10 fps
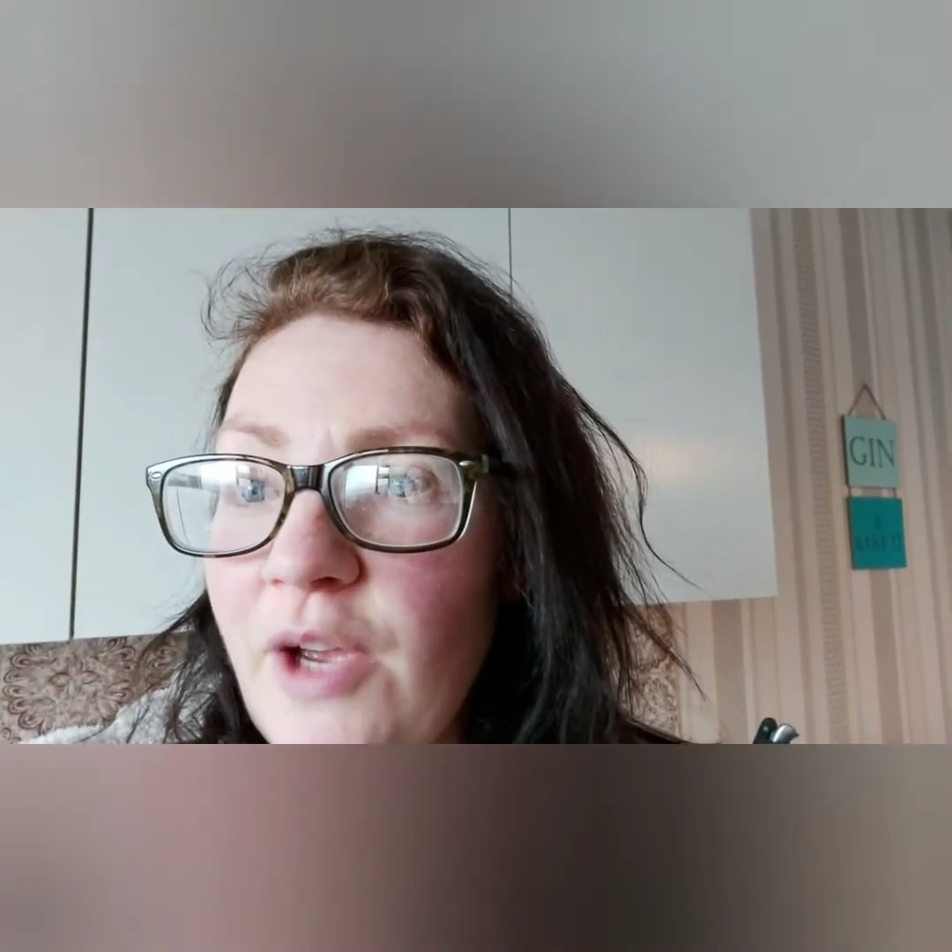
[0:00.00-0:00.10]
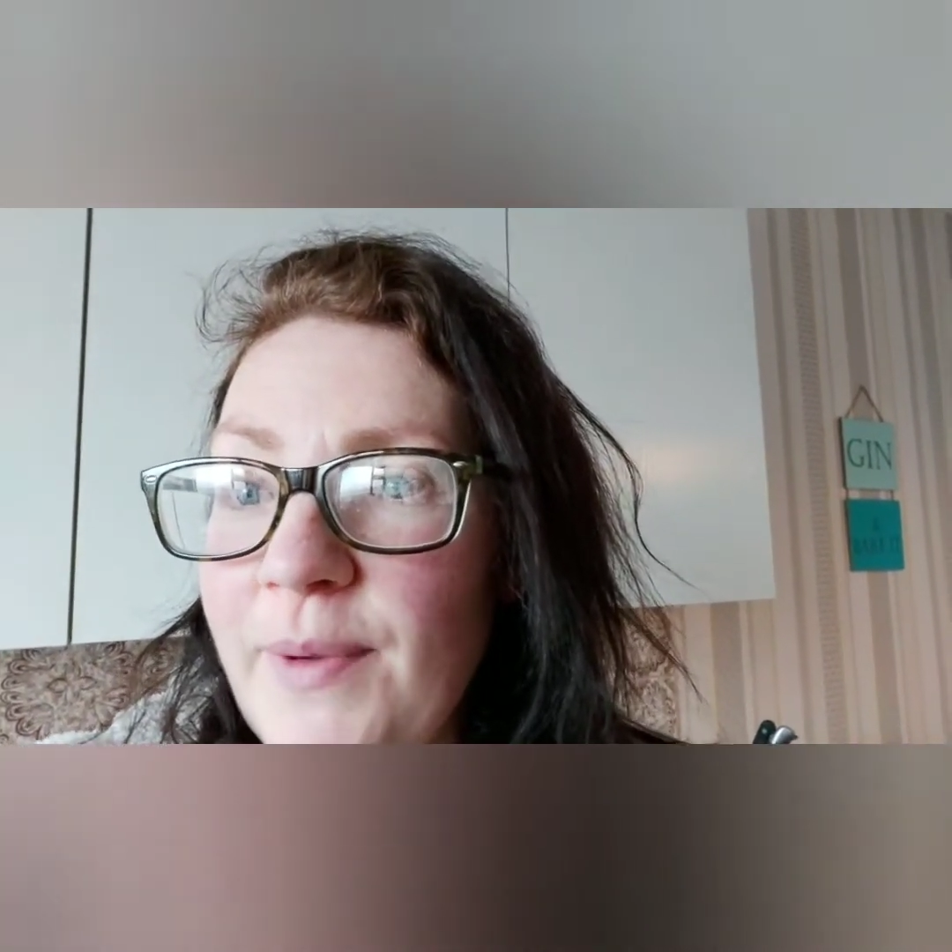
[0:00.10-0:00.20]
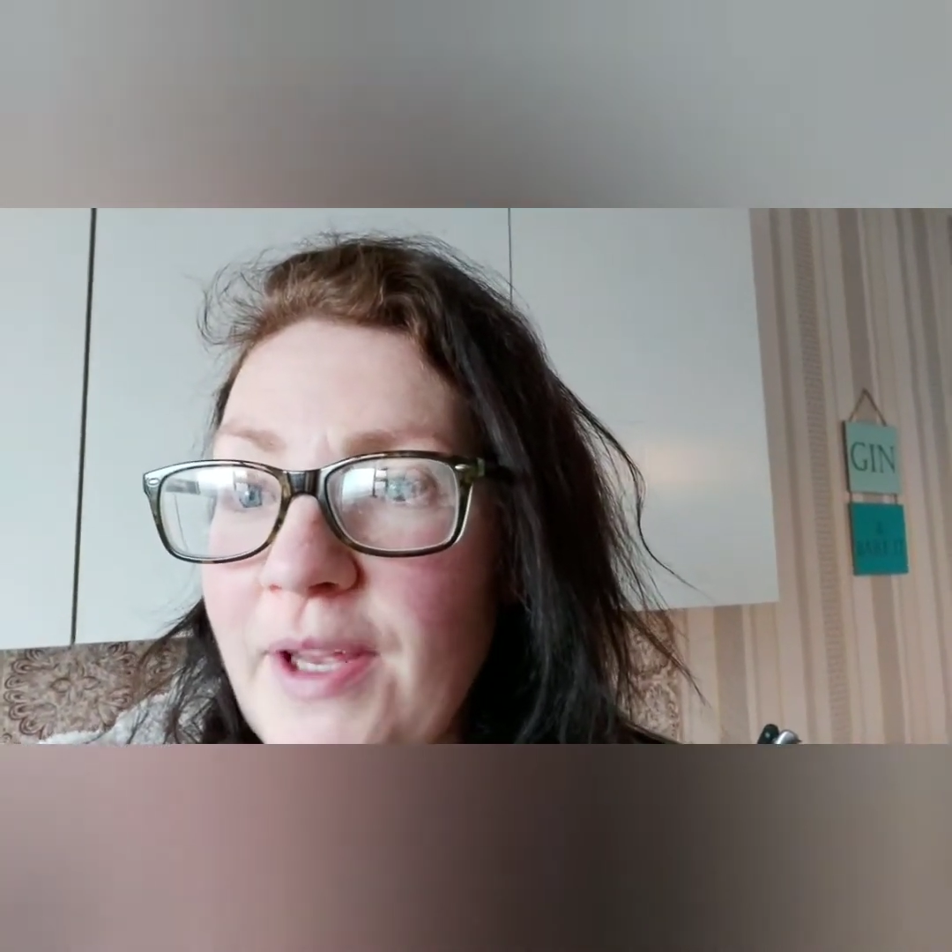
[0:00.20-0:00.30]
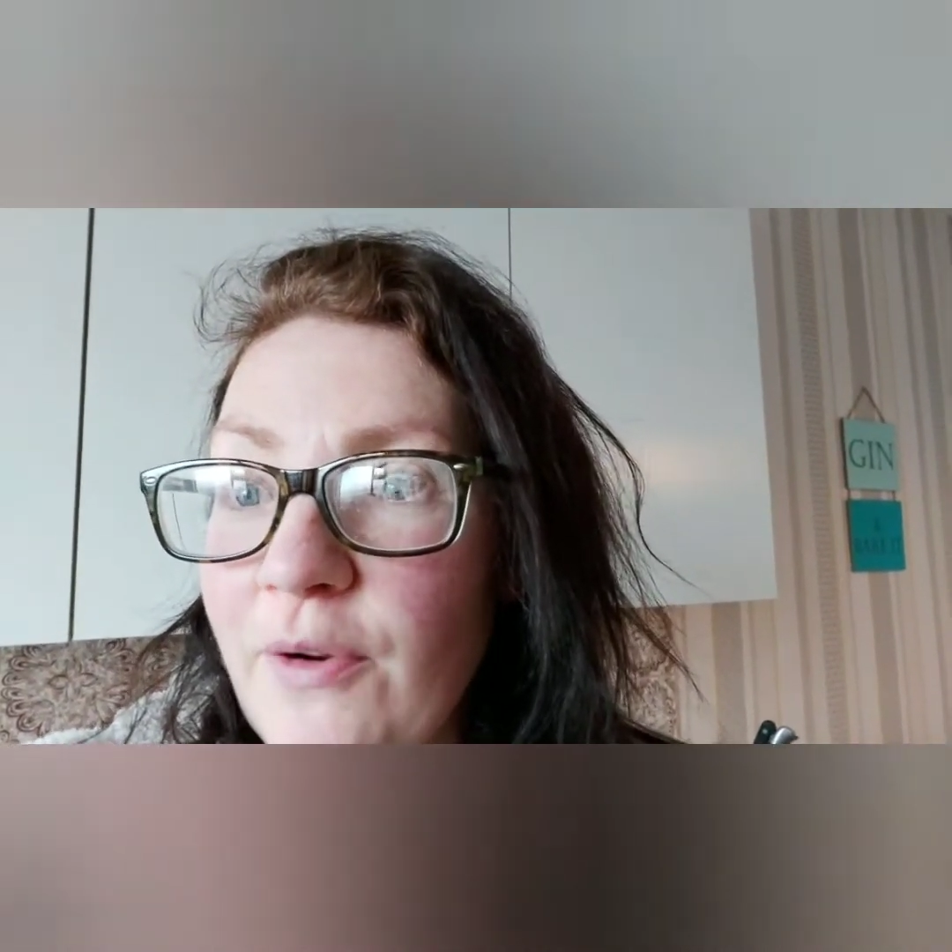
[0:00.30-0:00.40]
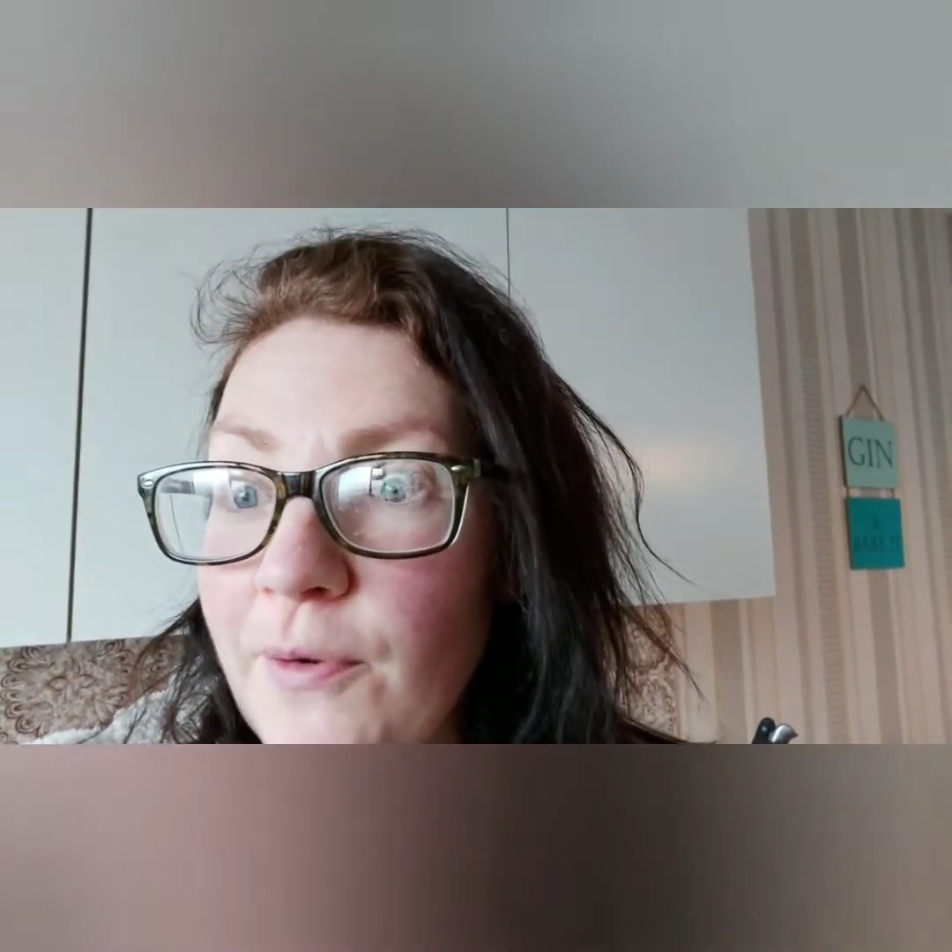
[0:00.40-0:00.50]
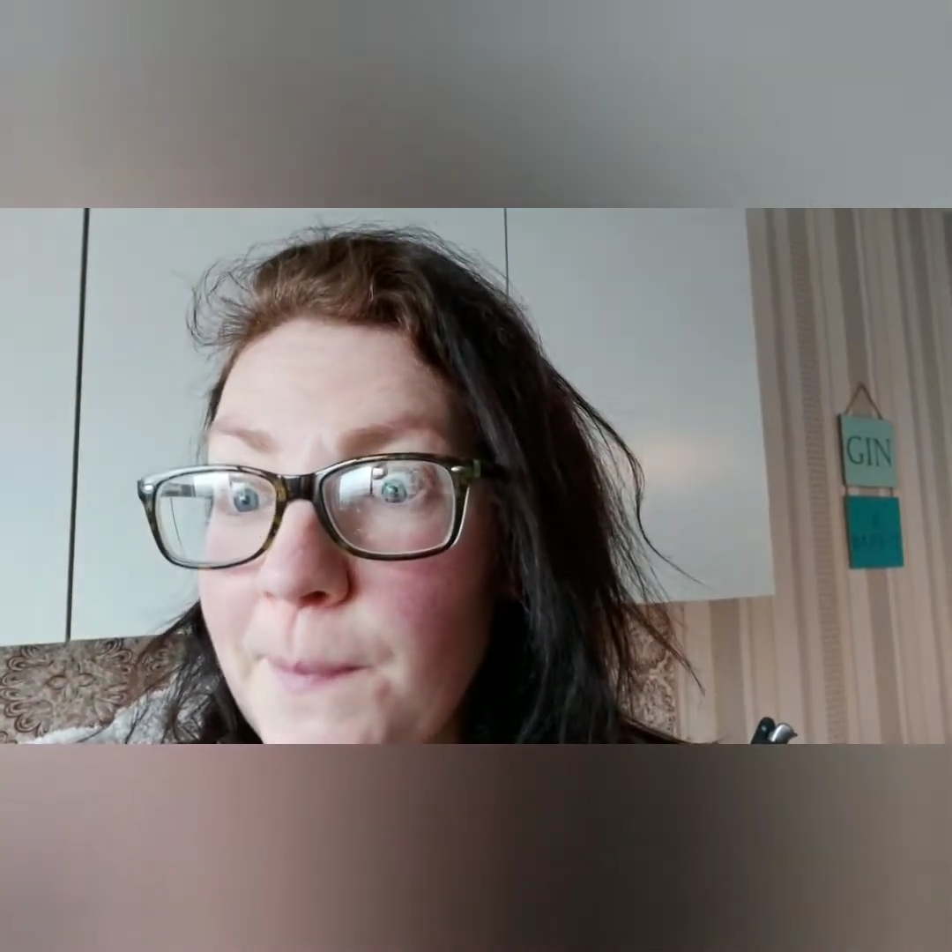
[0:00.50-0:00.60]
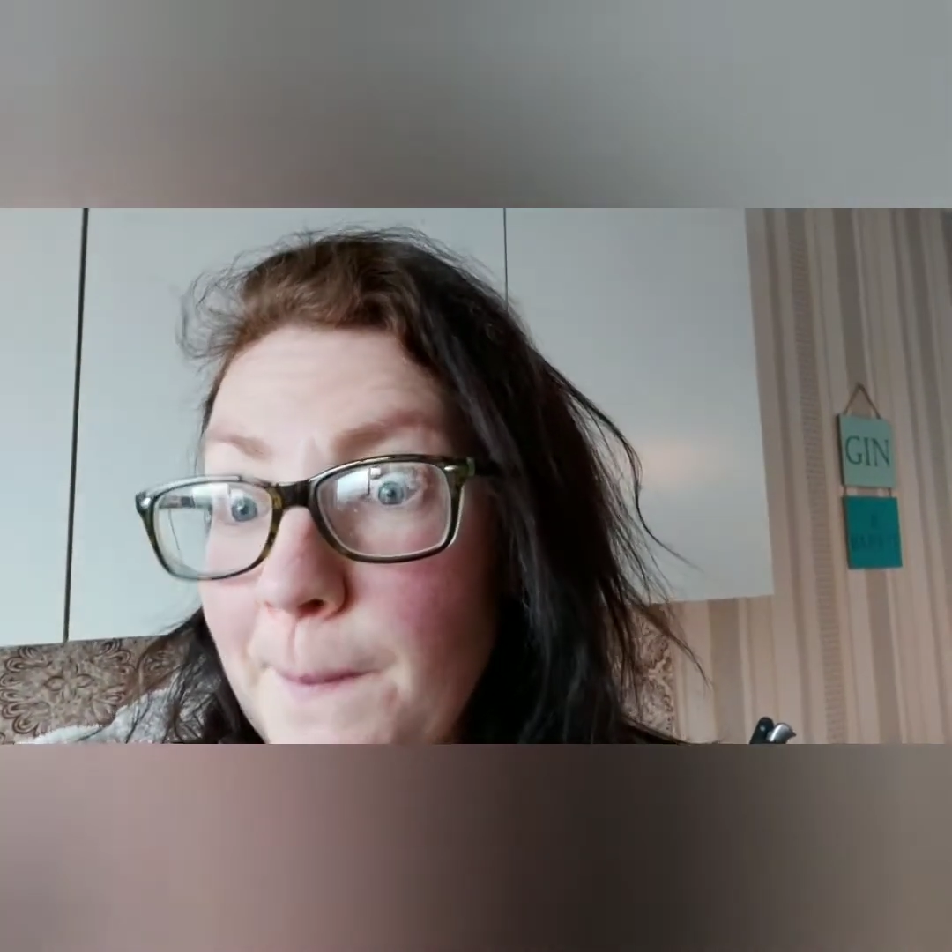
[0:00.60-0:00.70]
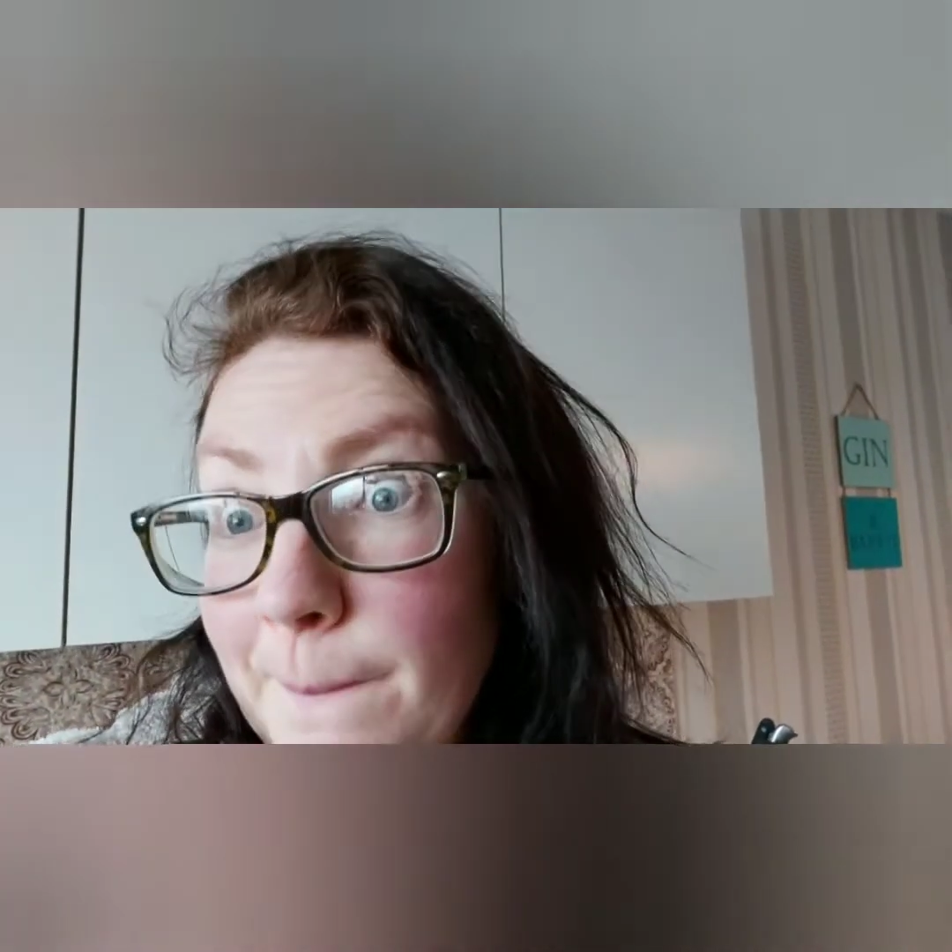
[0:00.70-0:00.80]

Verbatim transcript: we get on.